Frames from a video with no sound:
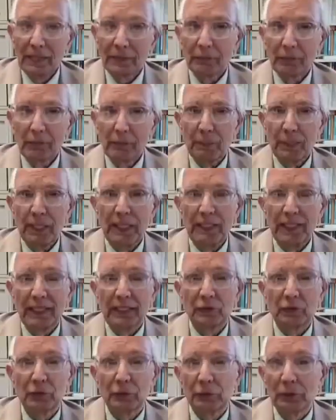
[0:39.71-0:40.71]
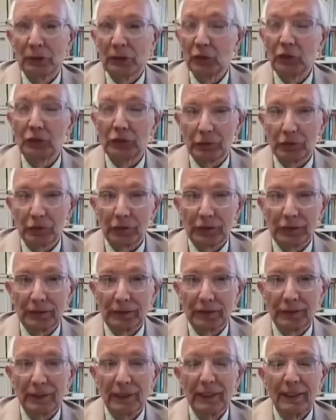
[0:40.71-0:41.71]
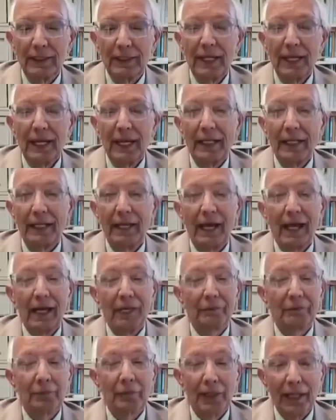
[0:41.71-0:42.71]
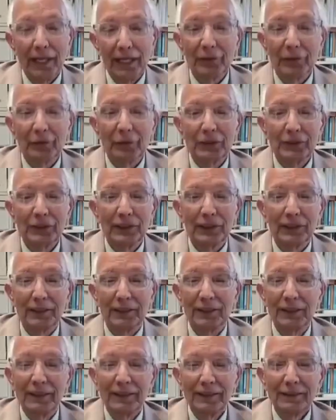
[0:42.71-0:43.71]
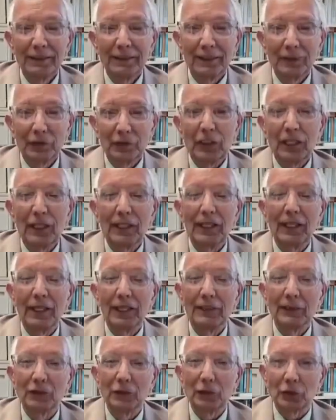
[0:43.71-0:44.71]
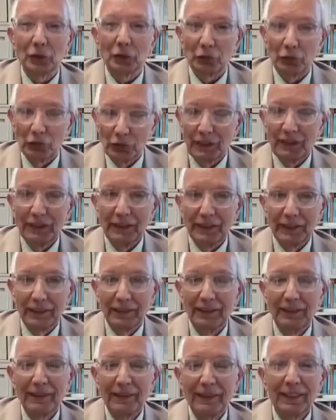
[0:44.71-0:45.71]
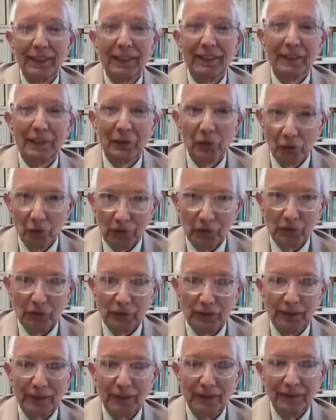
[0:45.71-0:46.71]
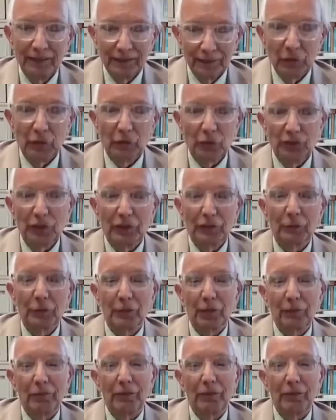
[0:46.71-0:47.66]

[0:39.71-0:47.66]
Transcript: as far back as mid-60s. And I'm glad to hear that China has succeeded in reversing this serious